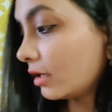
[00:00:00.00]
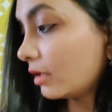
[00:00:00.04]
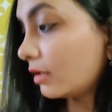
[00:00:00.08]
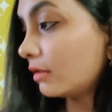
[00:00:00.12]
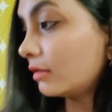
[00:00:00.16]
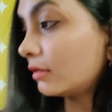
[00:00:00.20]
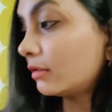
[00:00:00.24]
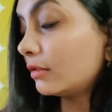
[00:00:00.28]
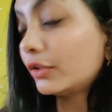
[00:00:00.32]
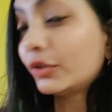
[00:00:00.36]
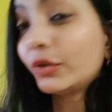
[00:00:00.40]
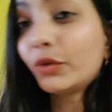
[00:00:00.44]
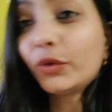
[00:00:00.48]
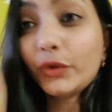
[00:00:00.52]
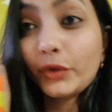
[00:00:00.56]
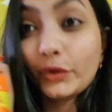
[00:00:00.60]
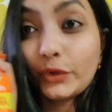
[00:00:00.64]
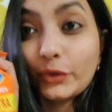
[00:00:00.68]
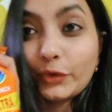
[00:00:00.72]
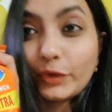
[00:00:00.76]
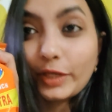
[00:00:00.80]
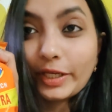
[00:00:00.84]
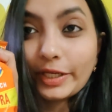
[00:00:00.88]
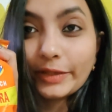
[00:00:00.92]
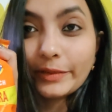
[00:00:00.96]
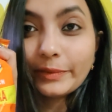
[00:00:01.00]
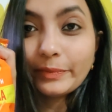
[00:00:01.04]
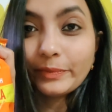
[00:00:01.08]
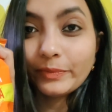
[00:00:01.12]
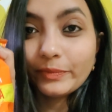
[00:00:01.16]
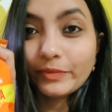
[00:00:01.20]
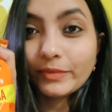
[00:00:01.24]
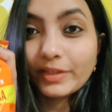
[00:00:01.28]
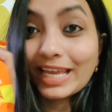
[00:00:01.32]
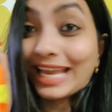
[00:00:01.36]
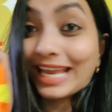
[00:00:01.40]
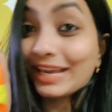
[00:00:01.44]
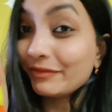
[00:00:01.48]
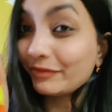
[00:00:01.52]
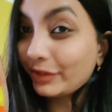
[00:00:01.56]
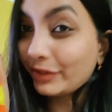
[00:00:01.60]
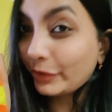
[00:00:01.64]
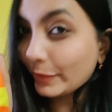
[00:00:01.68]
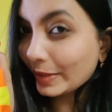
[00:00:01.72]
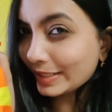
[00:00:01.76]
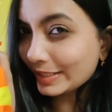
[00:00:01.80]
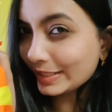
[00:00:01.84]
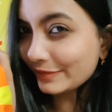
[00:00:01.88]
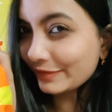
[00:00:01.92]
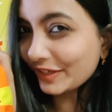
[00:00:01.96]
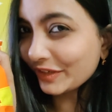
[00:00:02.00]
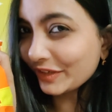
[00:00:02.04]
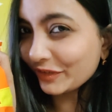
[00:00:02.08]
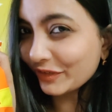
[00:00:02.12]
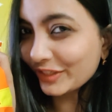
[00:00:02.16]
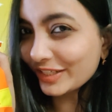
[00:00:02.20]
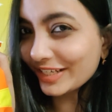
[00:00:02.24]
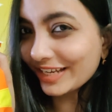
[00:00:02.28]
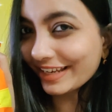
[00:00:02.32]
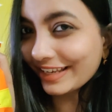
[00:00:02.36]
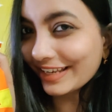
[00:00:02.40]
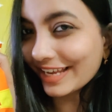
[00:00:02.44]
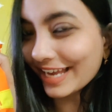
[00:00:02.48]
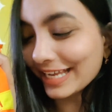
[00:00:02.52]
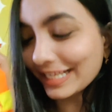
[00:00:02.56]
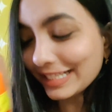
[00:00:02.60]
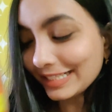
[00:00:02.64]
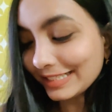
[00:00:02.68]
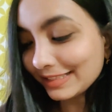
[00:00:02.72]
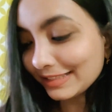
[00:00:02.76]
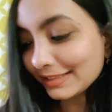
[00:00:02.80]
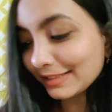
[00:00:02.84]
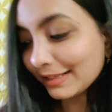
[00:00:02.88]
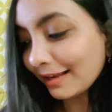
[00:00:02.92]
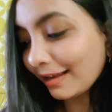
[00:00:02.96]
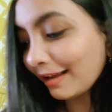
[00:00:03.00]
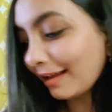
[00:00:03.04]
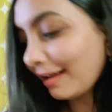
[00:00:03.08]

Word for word: oh, kurkure everyone's favorite I guess